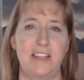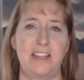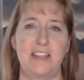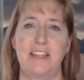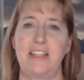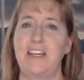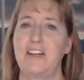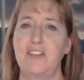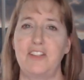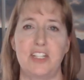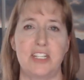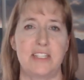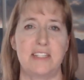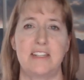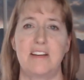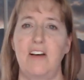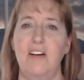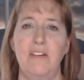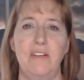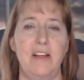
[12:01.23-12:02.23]
they're
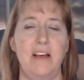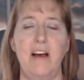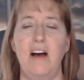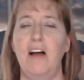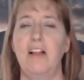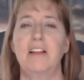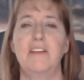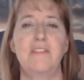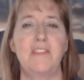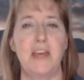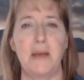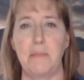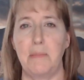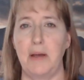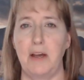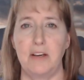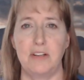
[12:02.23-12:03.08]
just, all of them